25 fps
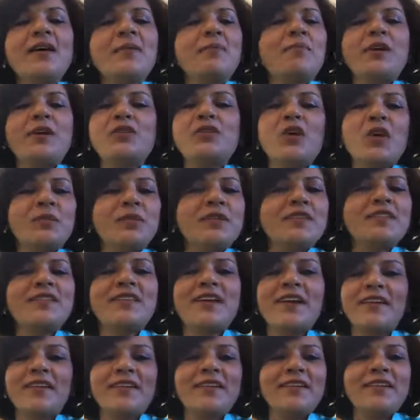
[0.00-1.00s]
my job is
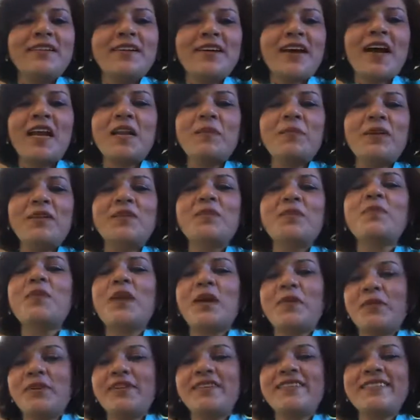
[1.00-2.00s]
done. I'll be the
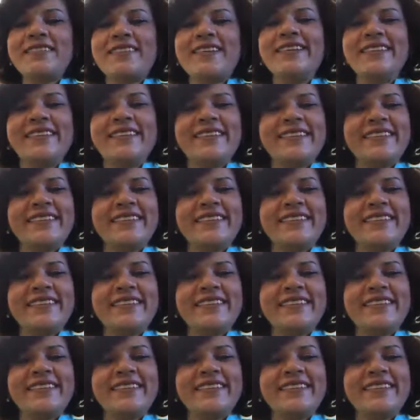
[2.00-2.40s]
proudest.